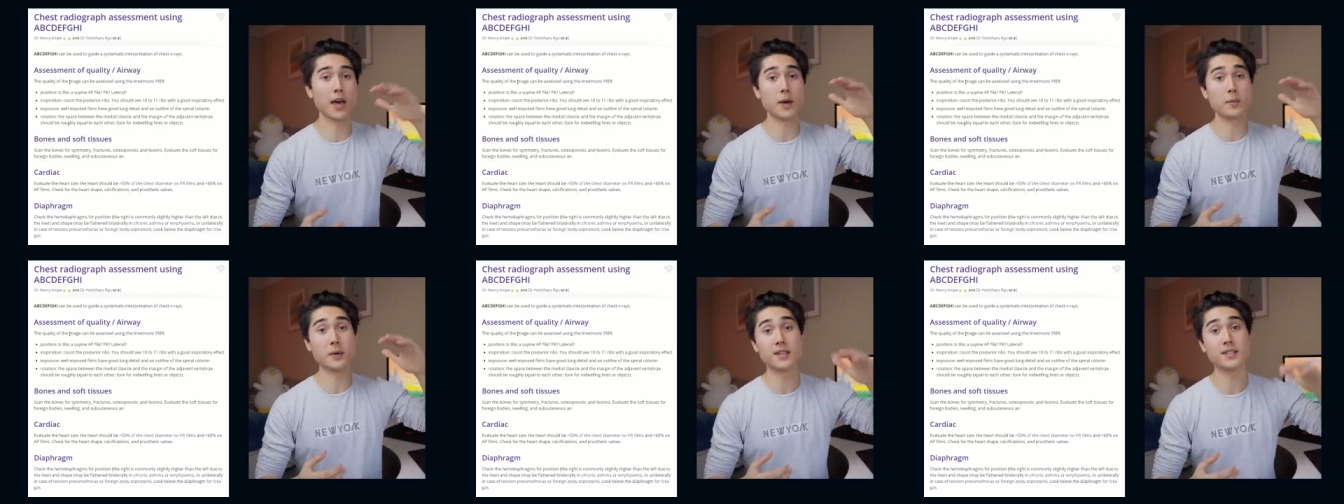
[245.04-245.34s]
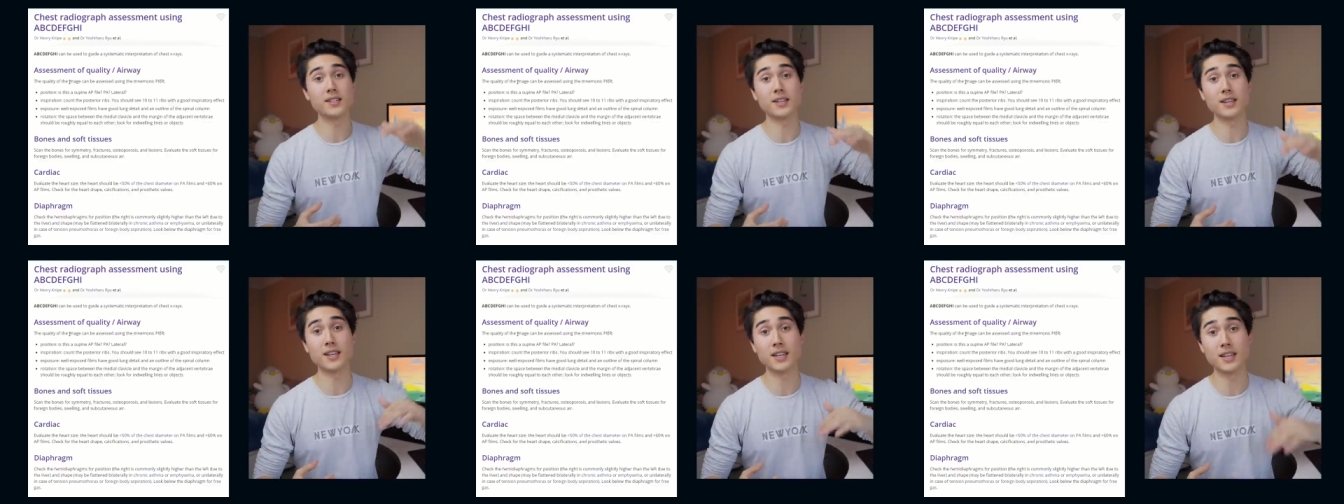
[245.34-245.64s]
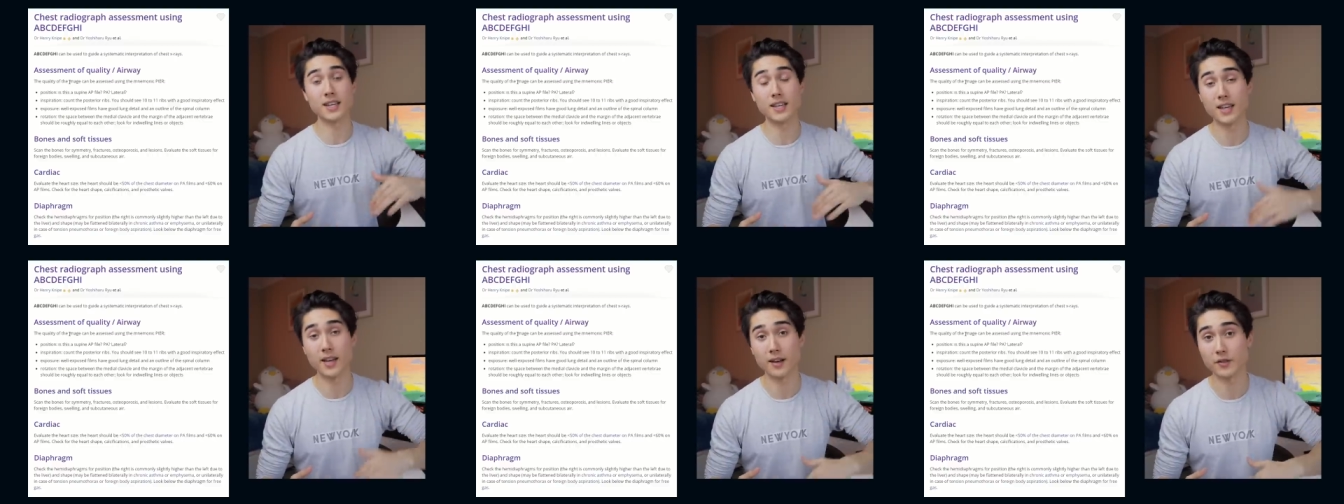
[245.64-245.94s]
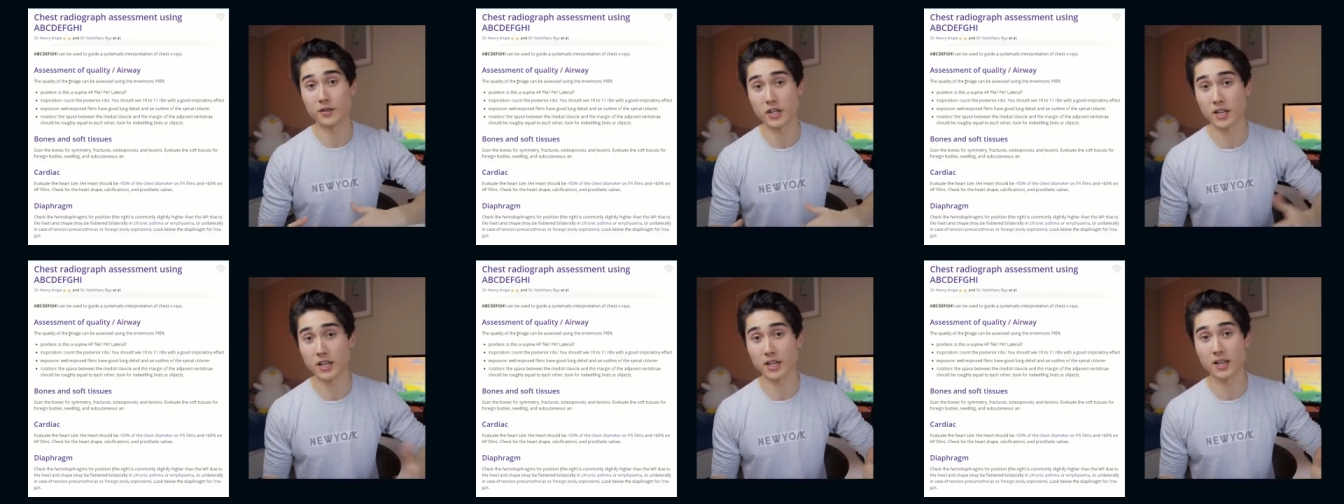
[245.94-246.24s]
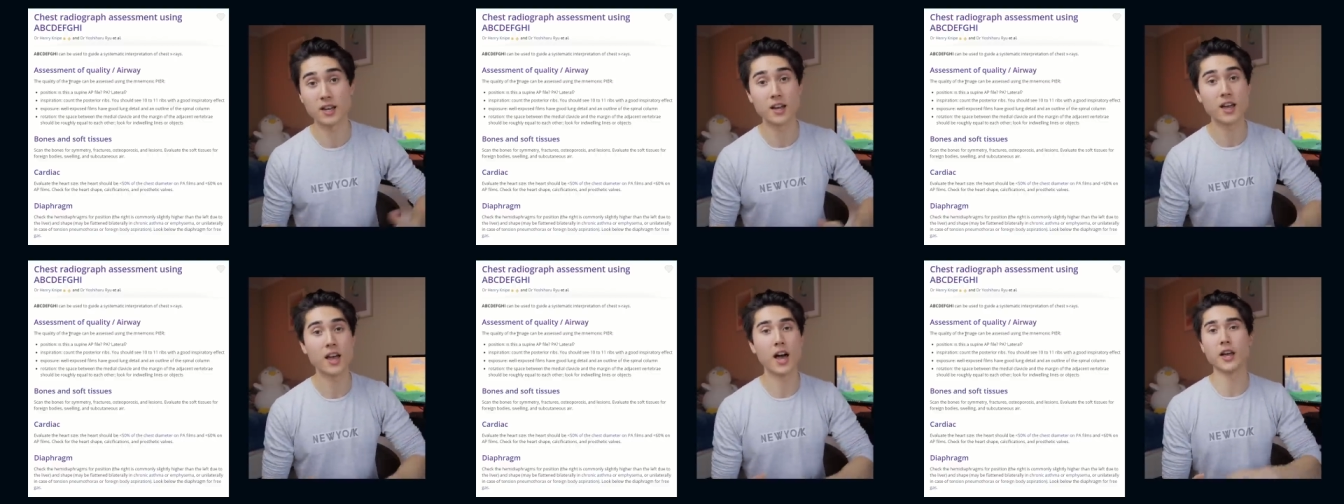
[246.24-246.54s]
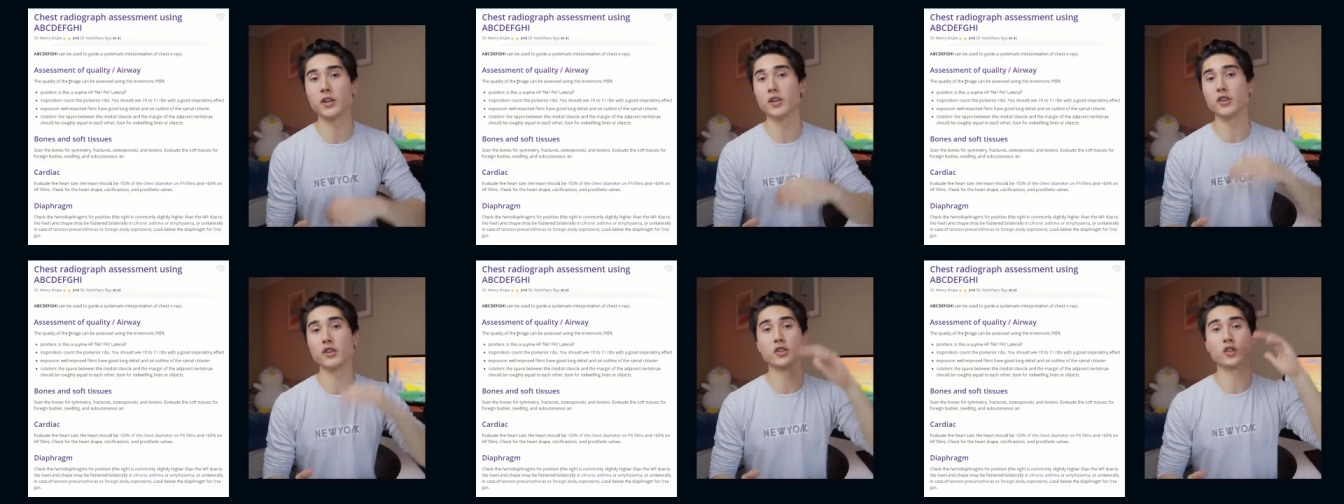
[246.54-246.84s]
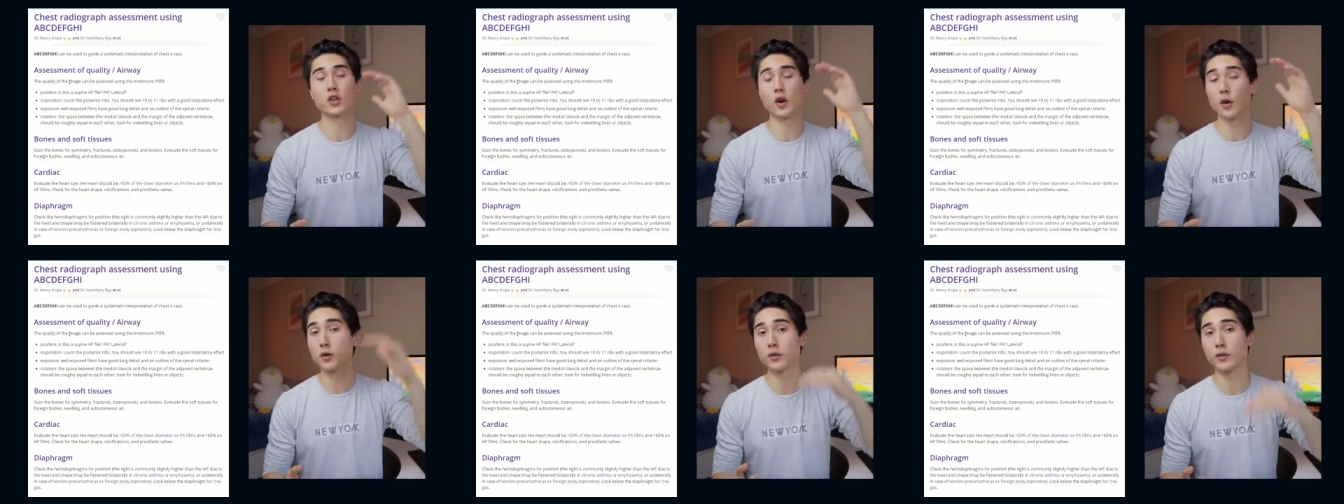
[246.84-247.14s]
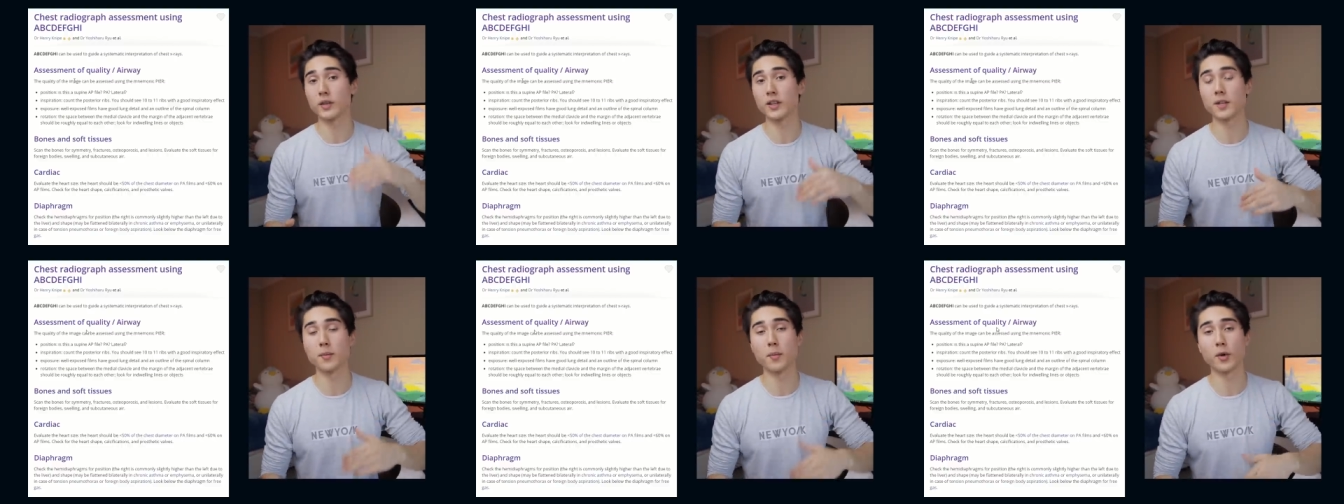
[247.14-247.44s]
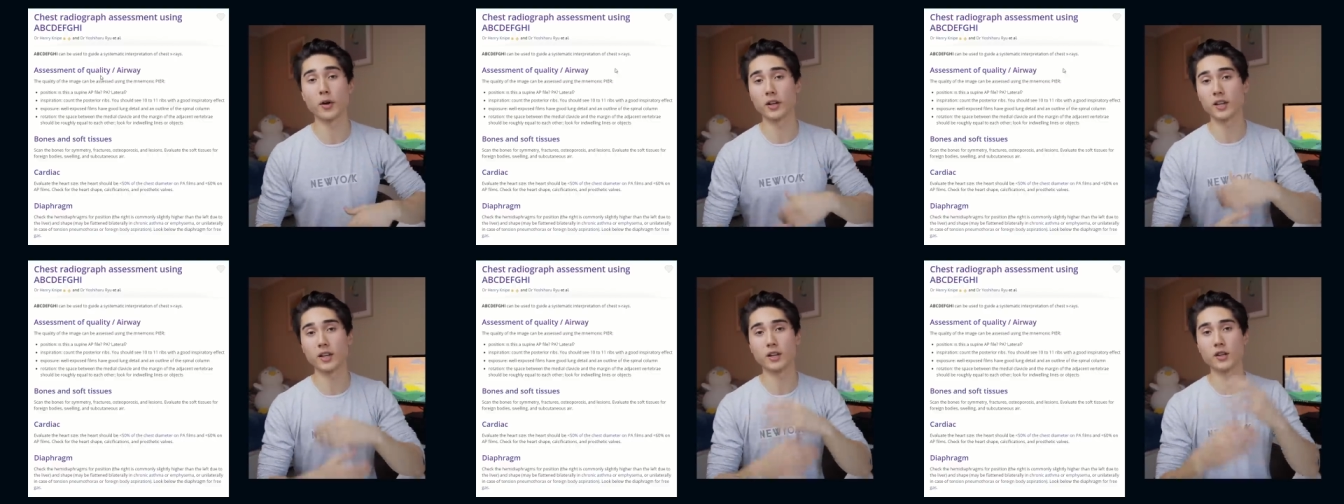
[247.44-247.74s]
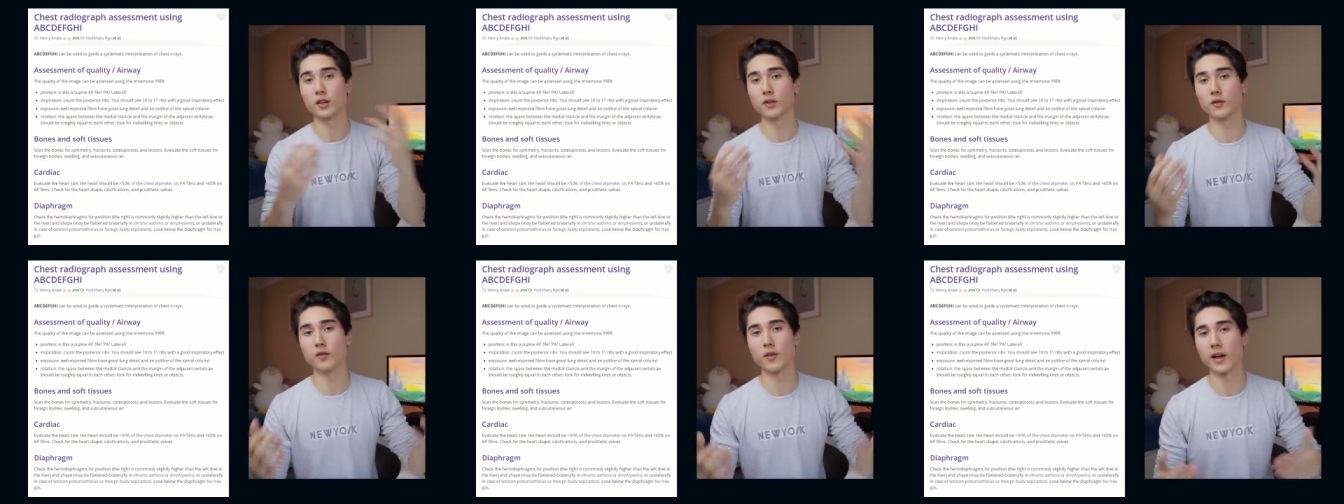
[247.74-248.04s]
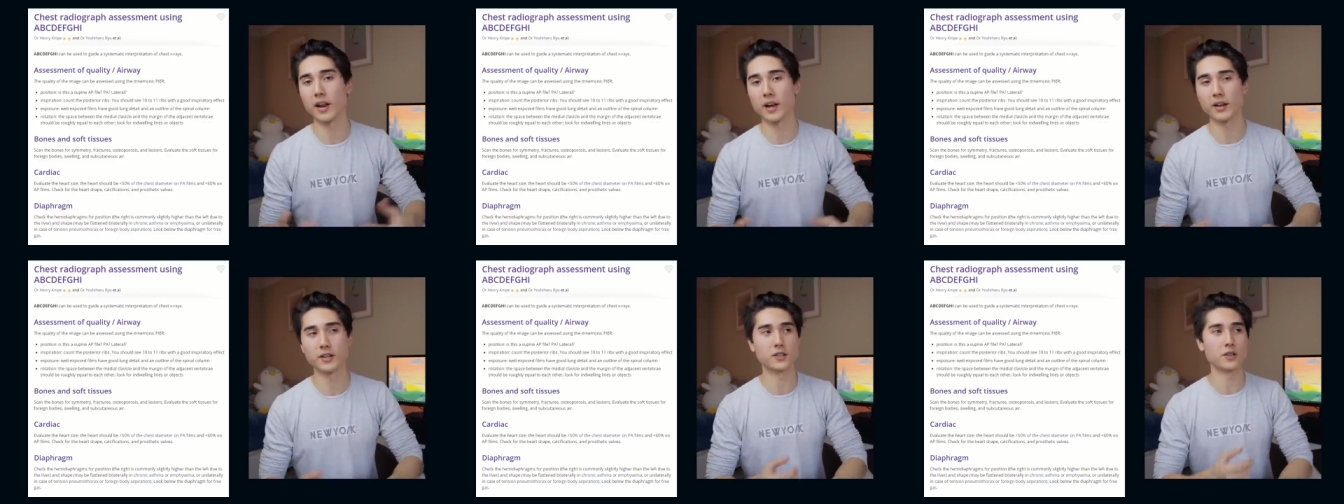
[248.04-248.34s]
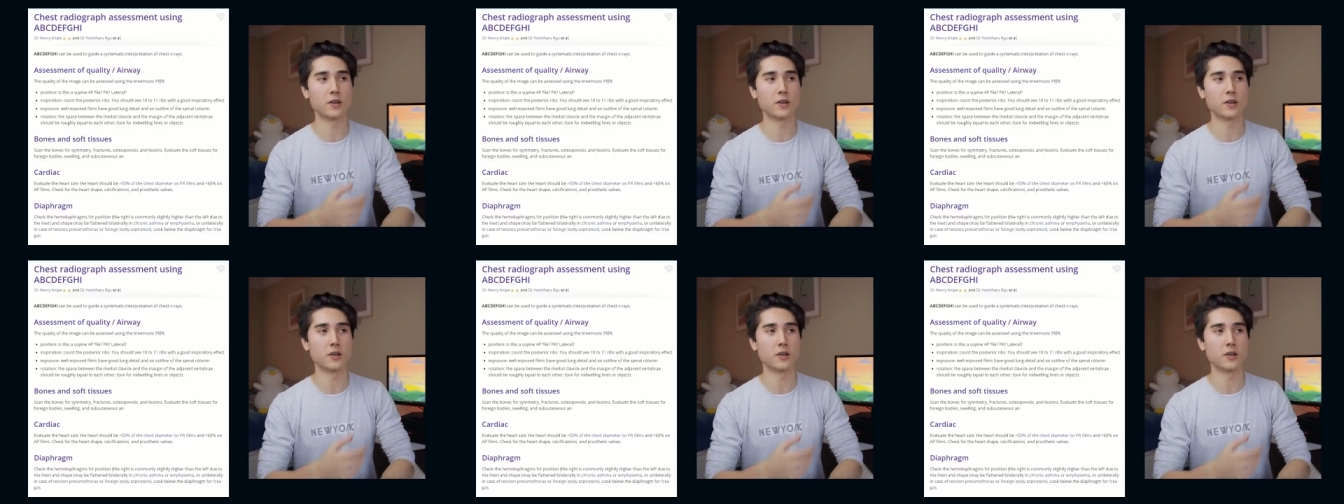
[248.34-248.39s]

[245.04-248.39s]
A, B, C, D, E, F, G, and you just go through that mnemonic and you can find out.